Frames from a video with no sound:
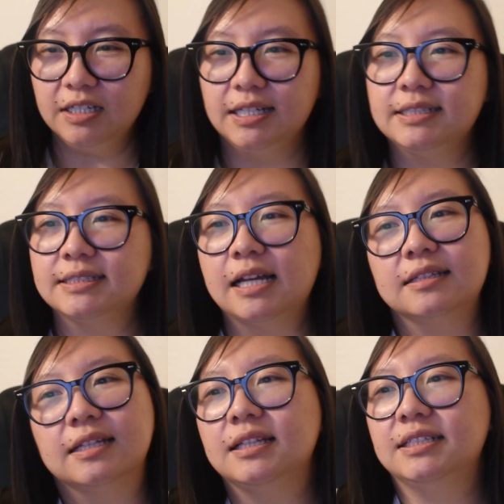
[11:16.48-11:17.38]
it's
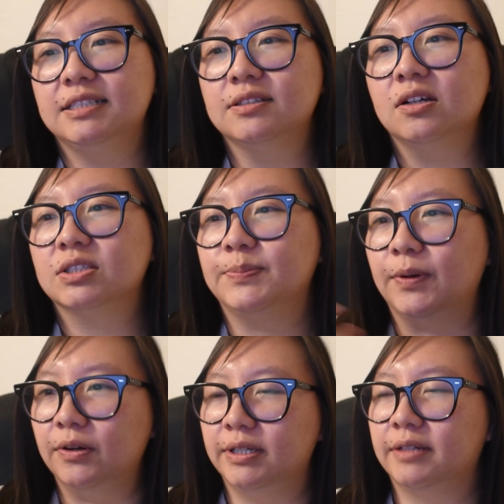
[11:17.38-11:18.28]
not but like she's all
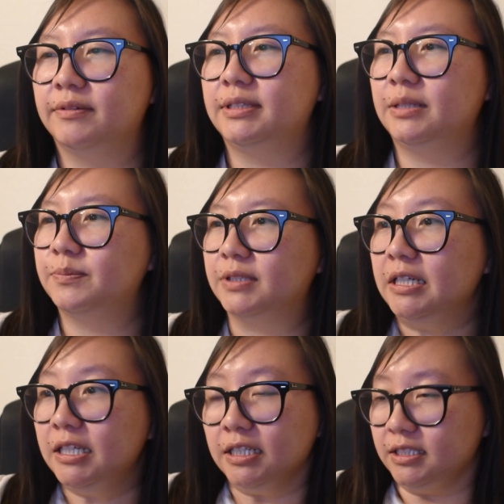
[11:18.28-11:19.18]
spoiled and everything, but
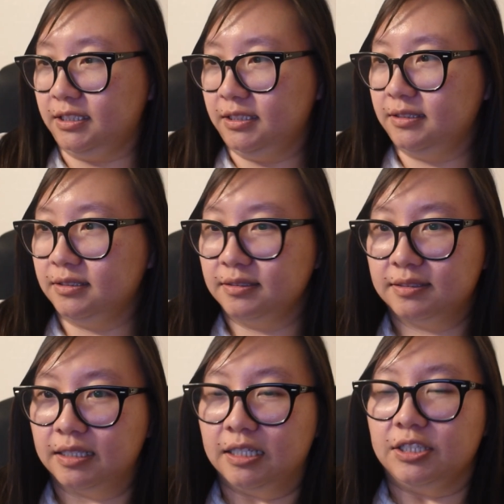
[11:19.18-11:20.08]
she's
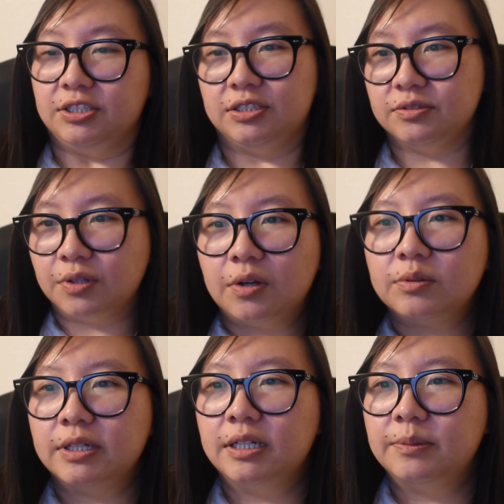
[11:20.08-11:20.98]
just, she's
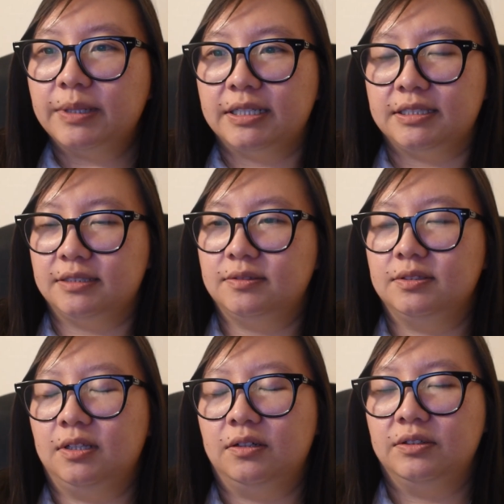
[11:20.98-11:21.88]
grown up and she's
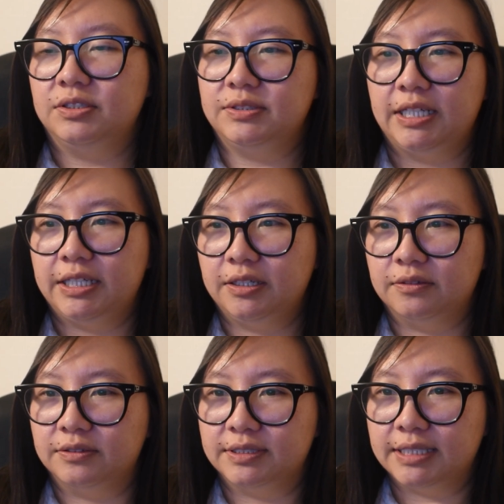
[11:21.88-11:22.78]
learned to take care
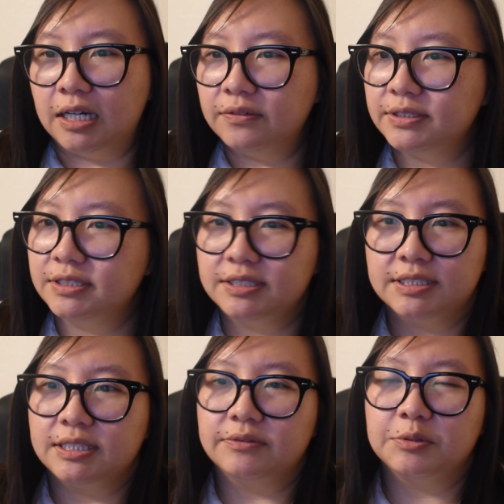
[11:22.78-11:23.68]
of herself. It's just
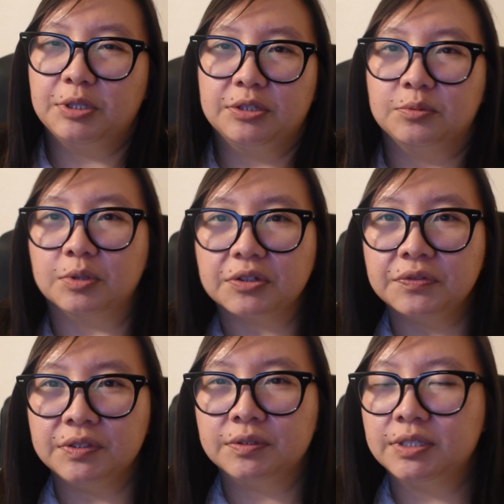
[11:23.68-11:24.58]
she's never in the work
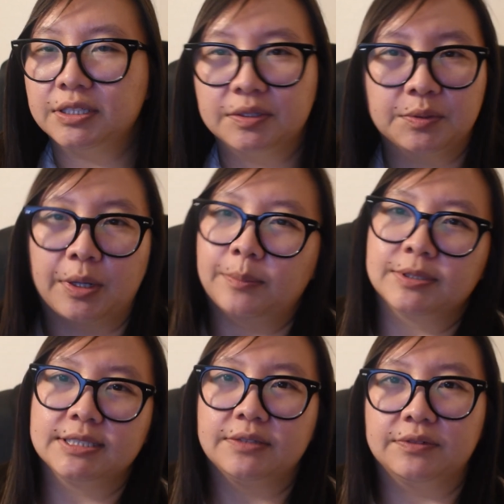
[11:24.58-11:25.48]
field, and her
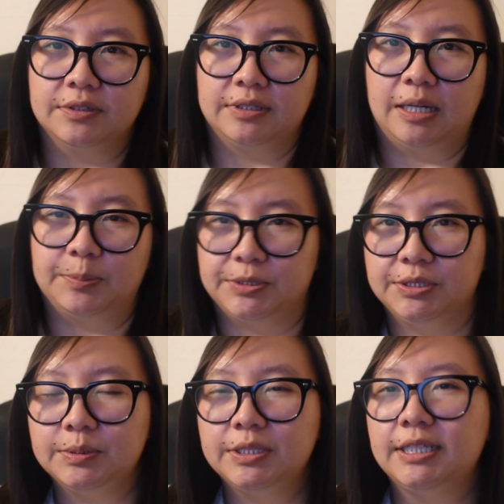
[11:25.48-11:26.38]
grandpa's giving her the
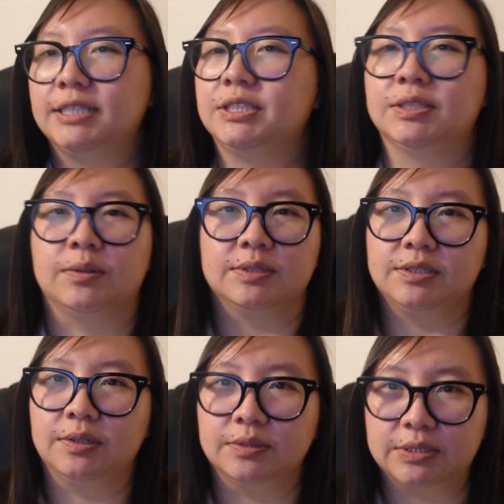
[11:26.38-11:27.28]
opportunity, and she's going
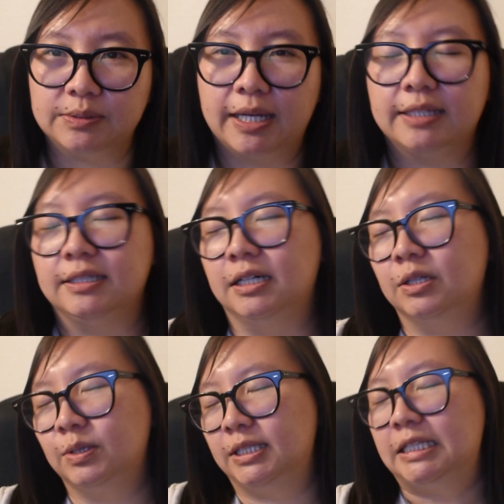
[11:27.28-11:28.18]
to go do that, you
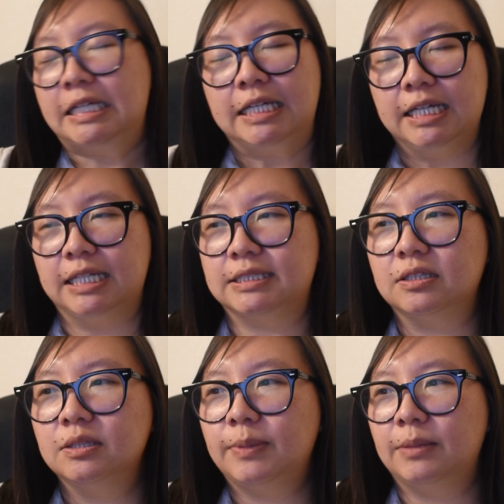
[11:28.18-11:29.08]
know. And it's
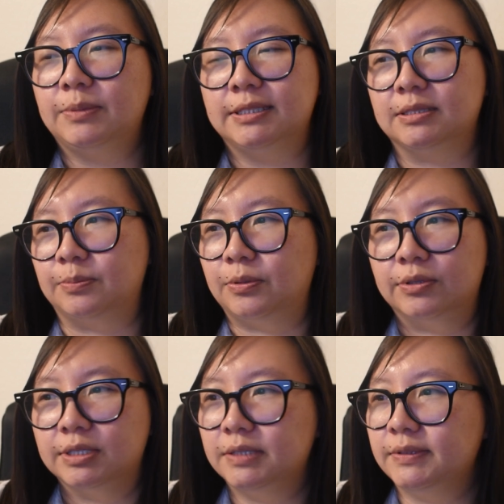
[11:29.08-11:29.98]
all about being
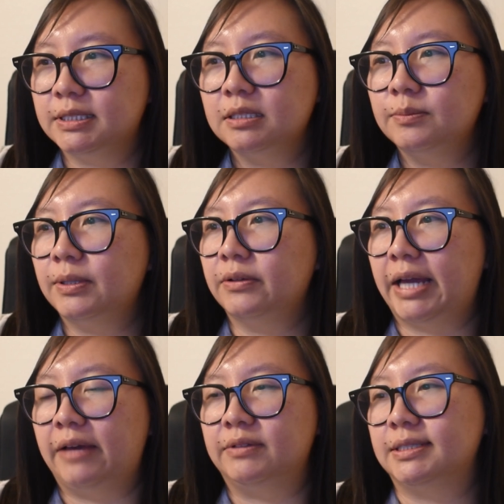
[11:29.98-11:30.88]
supportive. It's all about
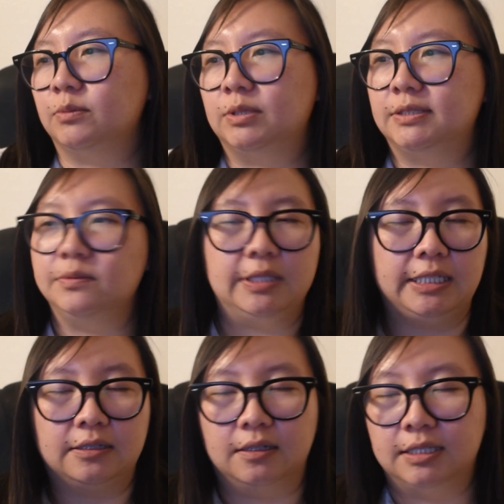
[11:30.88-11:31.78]
having someone to
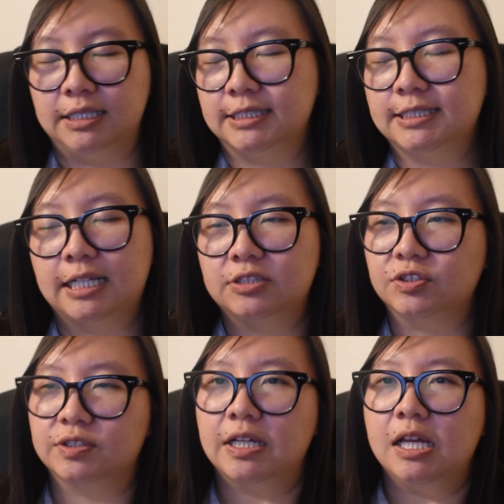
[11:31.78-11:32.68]
lean on. It's not
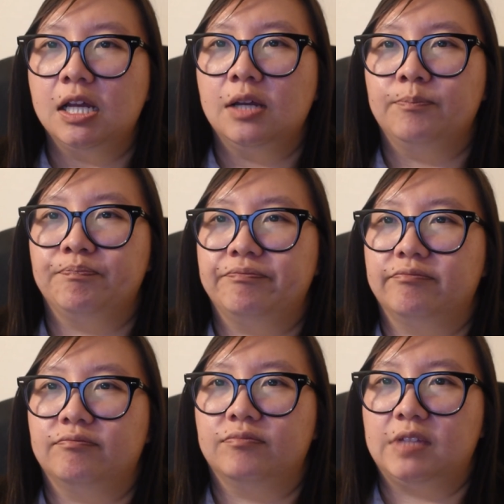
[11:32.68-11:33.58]
just
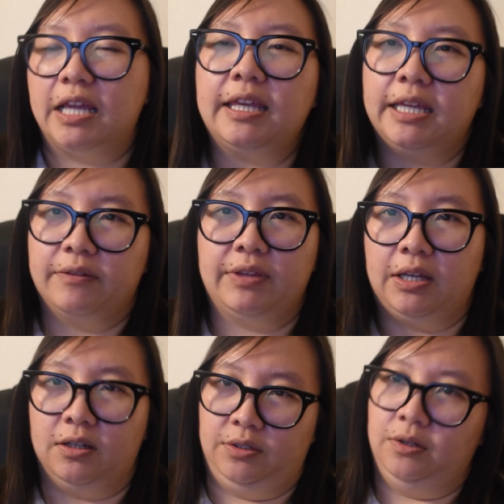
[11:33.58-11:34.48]
taking
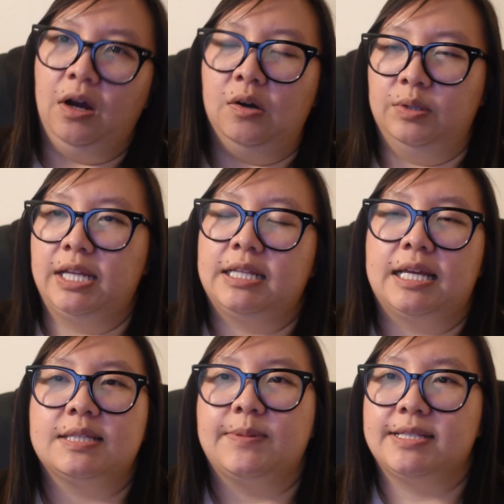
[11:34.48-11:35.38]
everything on your own, and
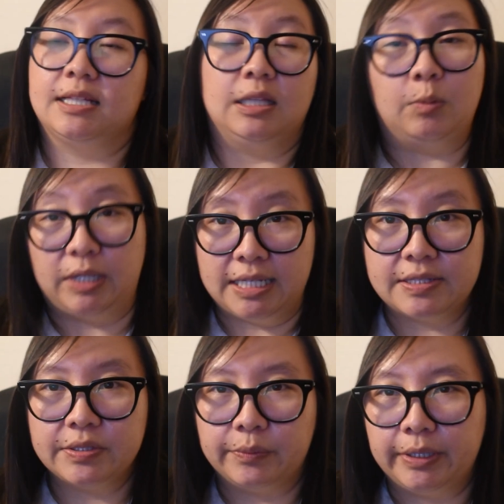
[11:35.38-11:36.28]
that's basically what
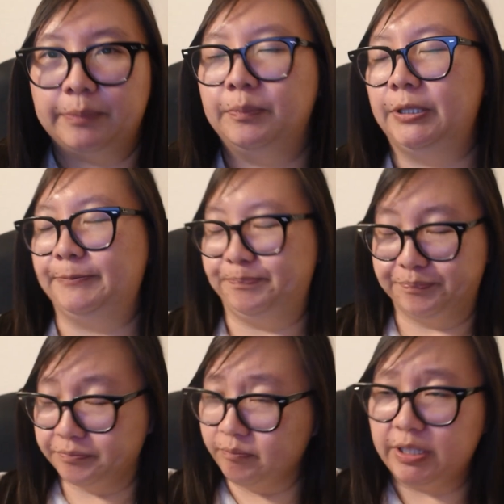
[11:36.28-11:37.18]
he's doing. But
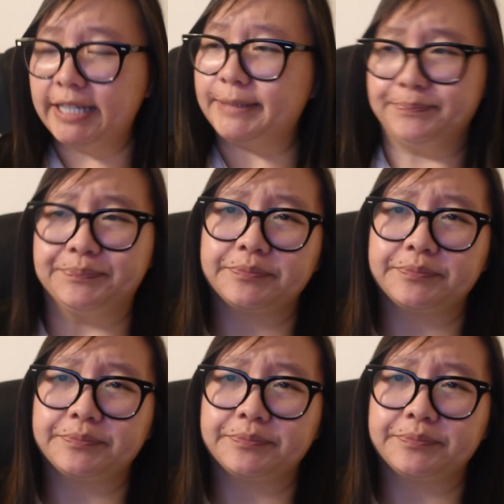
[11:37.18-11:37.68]
yeah,